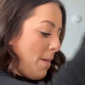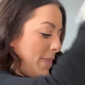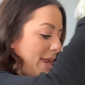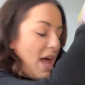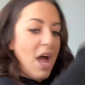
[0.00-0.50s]

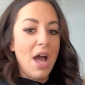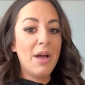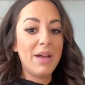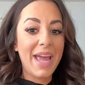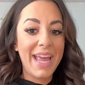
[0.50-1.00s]
But
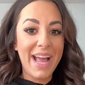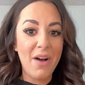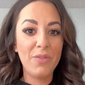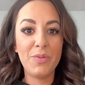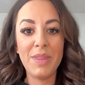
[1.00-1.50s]
hang
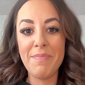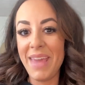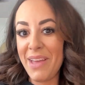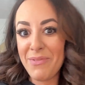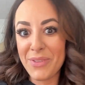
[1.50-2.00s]
out with
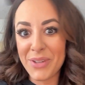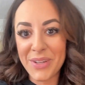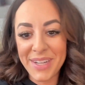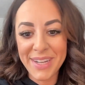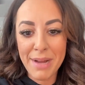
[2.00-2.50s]
me
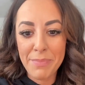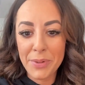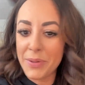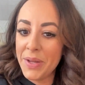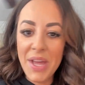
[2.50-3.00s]
for a
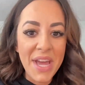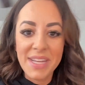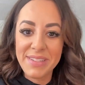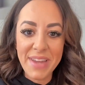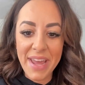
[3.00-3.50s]
couple
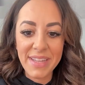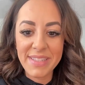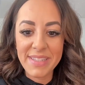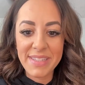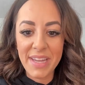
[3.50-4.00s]

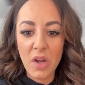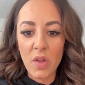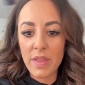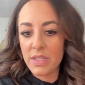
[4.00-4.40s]
days to see all